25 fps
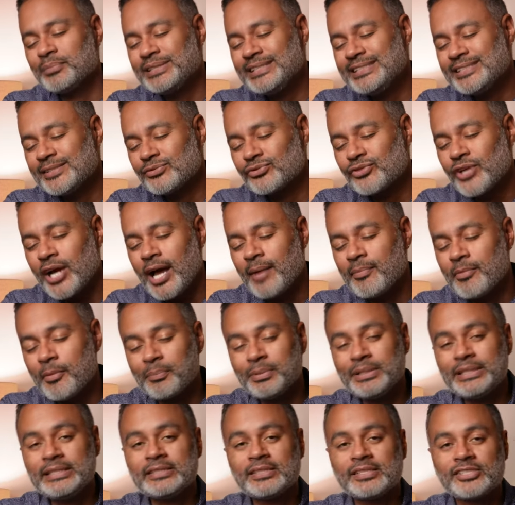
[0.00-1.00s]
please subscribe,
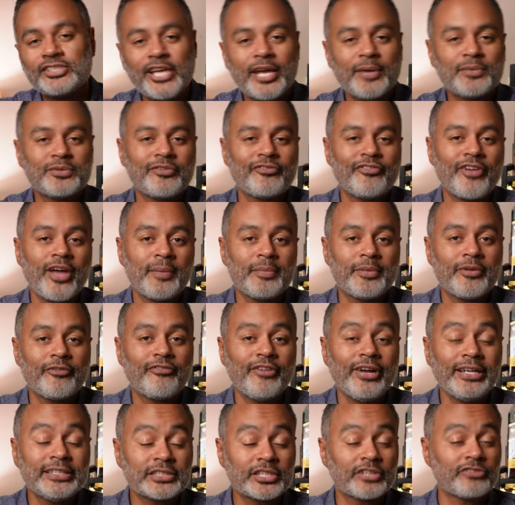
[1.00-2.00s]
and please share with your family and
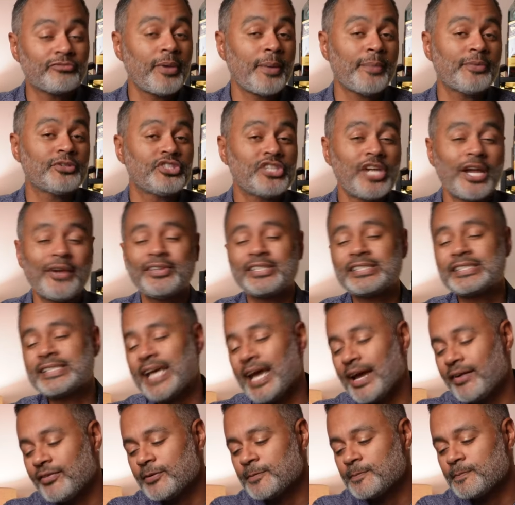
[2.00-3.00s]
friends. Because remember, sharing is
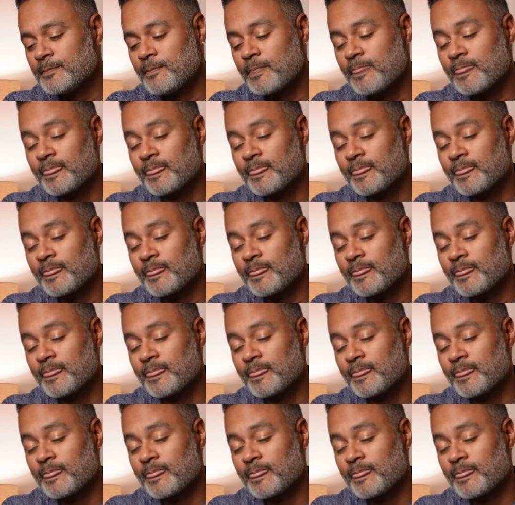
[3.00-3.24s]
caring.